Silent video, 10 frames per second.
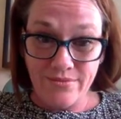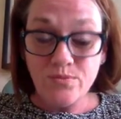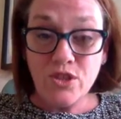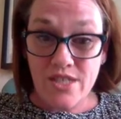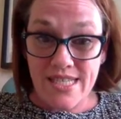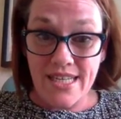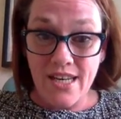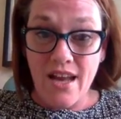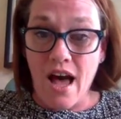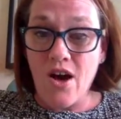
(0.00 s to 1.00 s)
just stick a
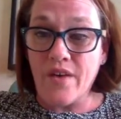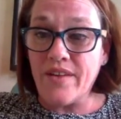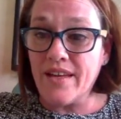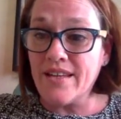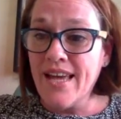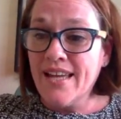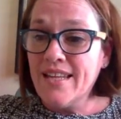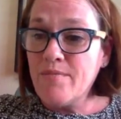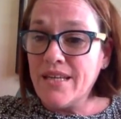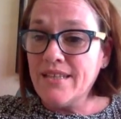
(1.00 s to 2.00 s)
la on the end.
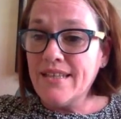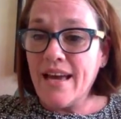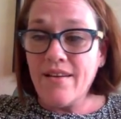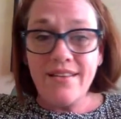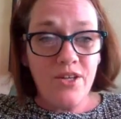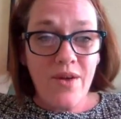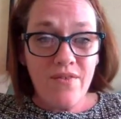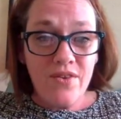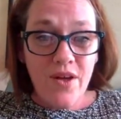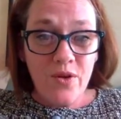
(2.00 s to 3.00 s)
Let me let you have
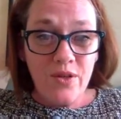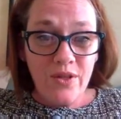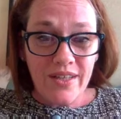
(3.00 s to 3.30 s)
another look